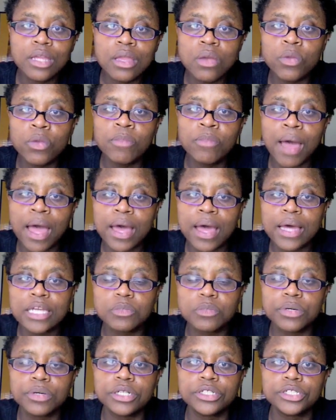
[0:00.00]
with my
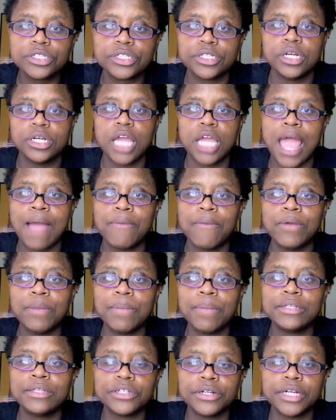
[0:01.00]
husband, and we
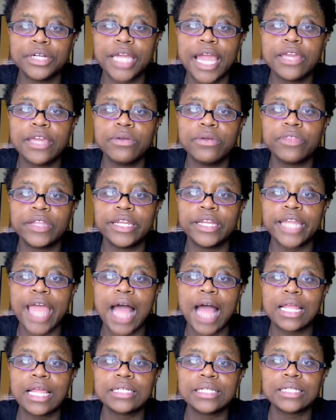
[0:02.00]
mentor gay youth in
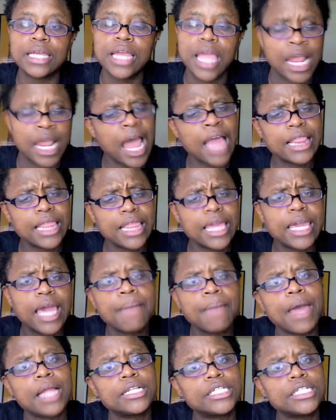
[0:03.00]
Dallas. And I think
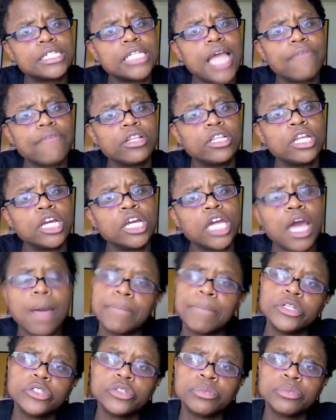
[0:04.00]
I might just have to look up
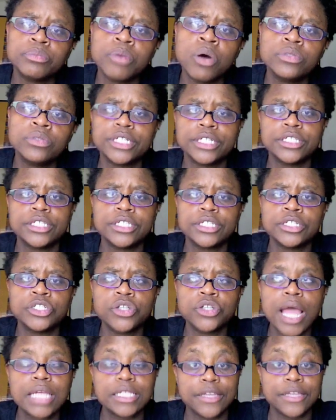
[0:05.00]
Mr. Moulton's
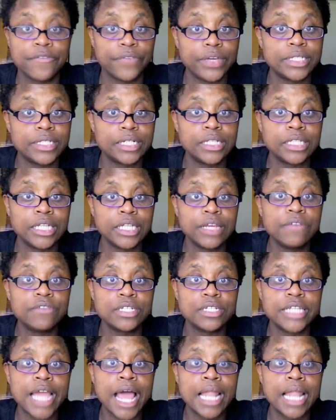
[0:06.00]
address if he still
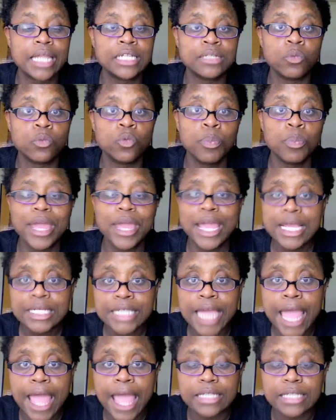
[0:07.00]
lives in Dallas and whoop his
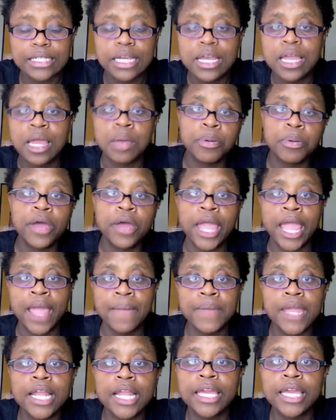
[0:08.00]
ass and put
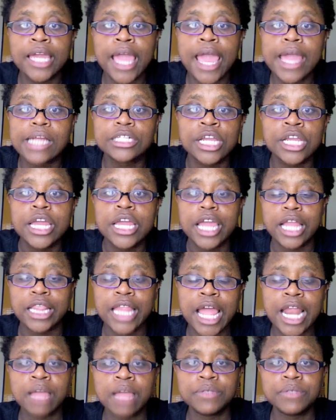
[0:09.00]
him in a cage and
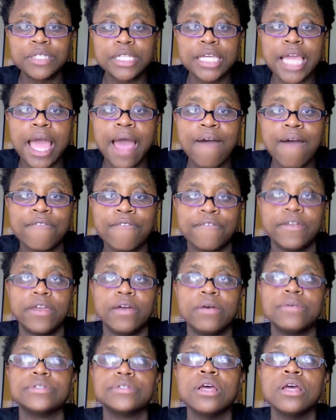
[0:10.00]
let him see how it
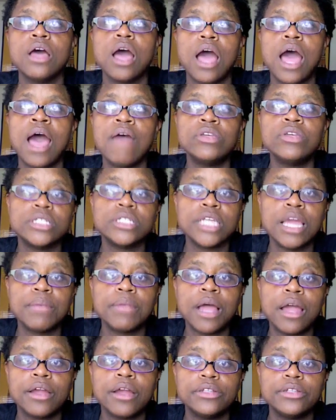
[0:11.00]
feels. Obviously, I'm
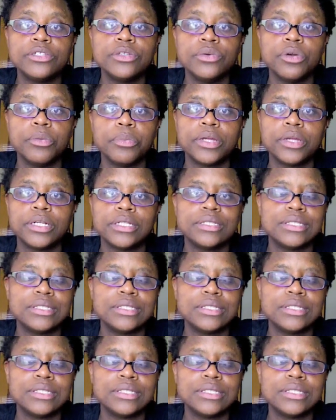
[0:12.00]
not going to do it, but